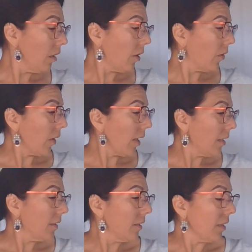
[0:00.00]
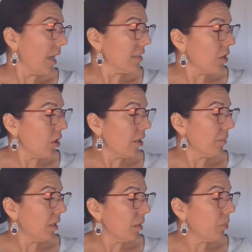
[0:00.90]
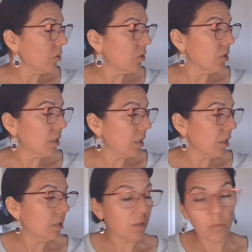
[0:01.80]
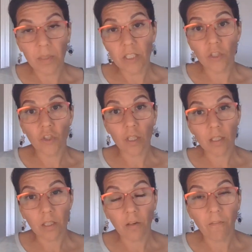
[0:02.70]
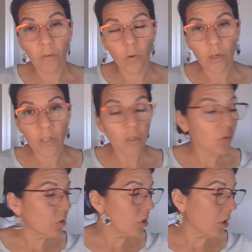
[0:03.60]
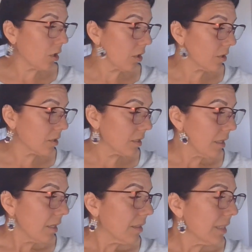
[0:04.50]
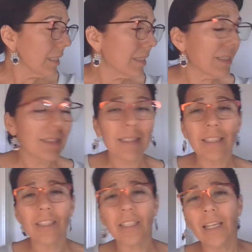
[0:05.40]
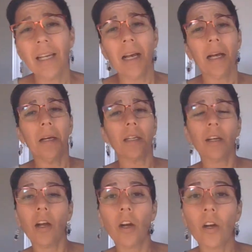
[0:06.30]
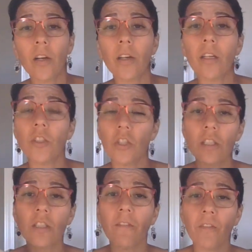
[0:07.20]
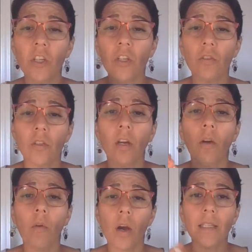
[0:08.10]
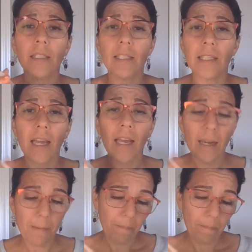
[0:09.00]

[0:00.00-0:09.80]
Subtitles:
All right, the last card I'm going to pull is going to be just for you, stars. This is a card just for you to go on today.